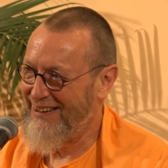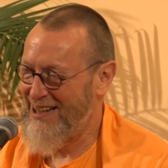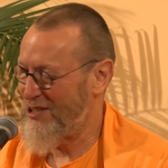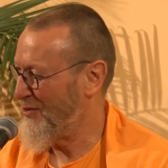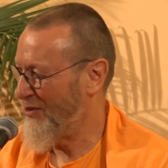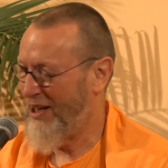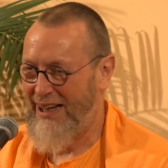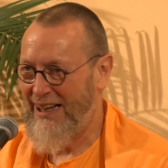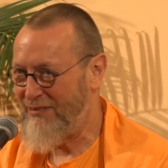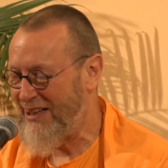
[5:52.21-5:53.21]
There's no.
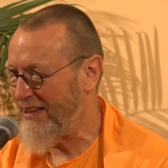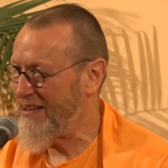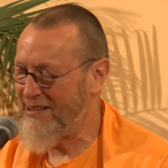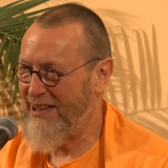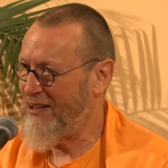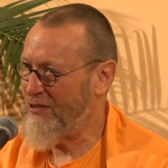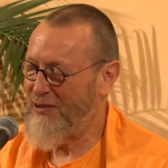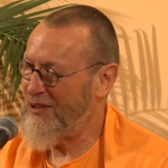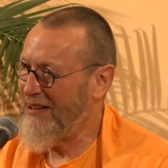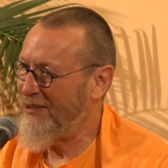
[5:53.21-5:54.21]
If that is there, you
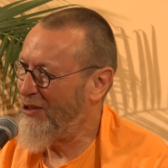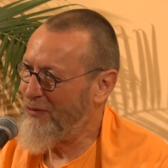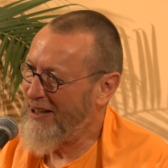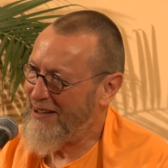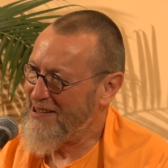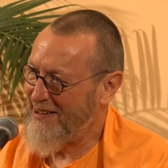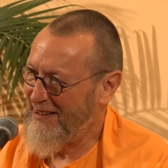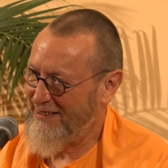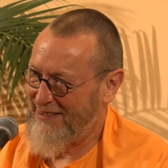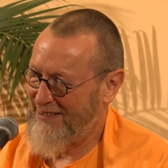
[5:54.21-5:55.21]
are not in the awakened
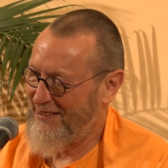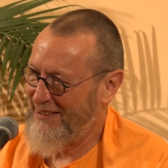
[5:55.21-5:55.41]
state.